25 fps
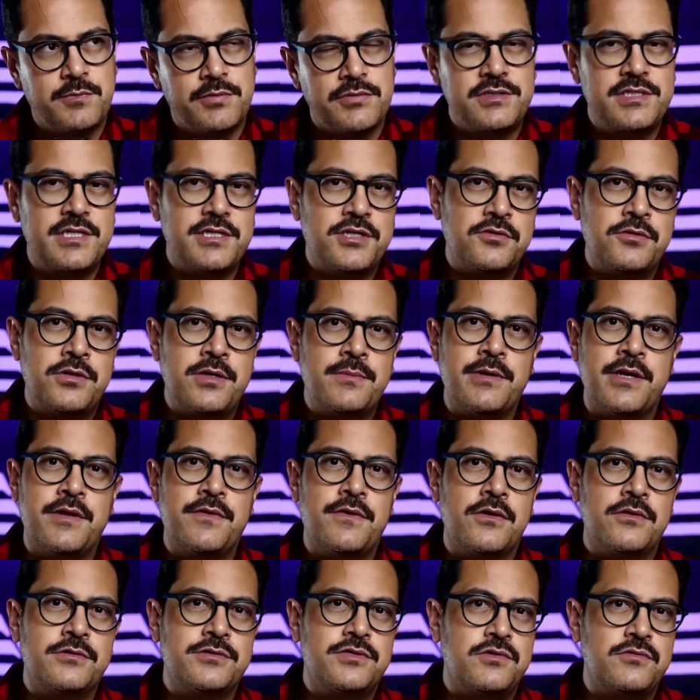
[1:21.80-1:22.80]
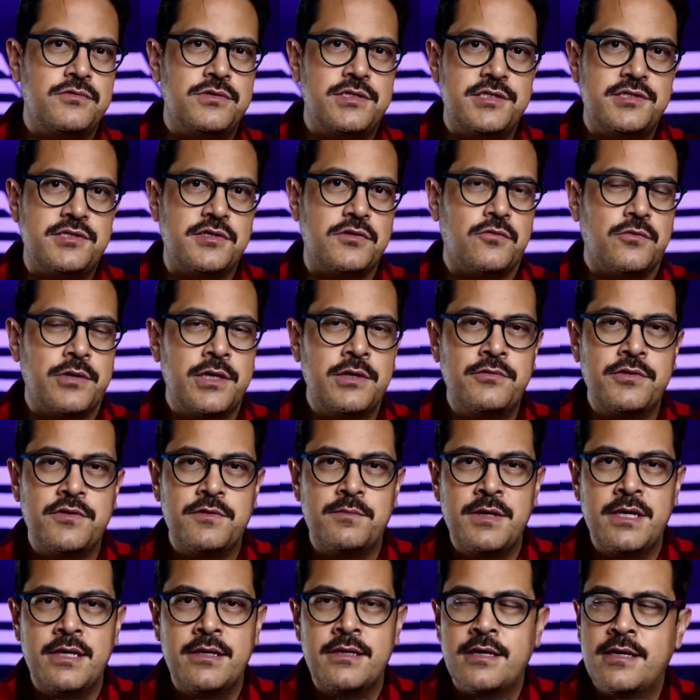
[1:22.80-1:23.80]
particularly by those who disagree
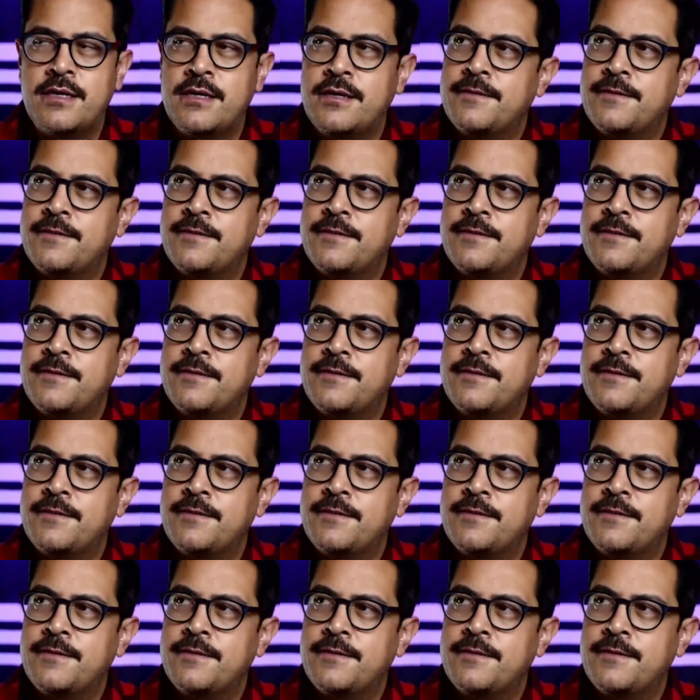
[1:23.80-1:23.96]
with me,